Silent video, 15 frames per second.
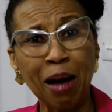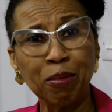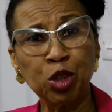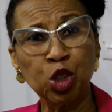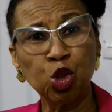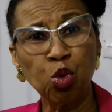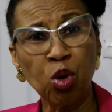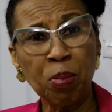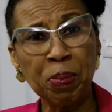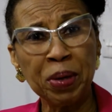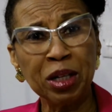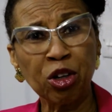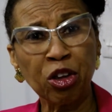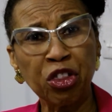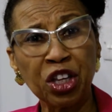
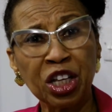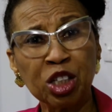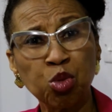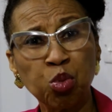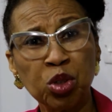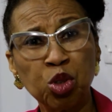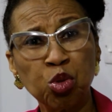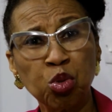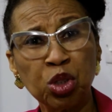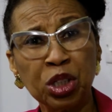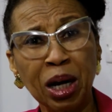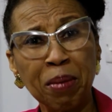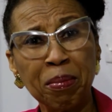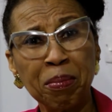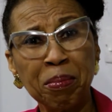sweeping, or things which would
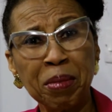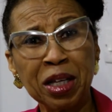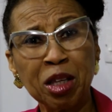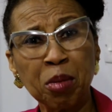make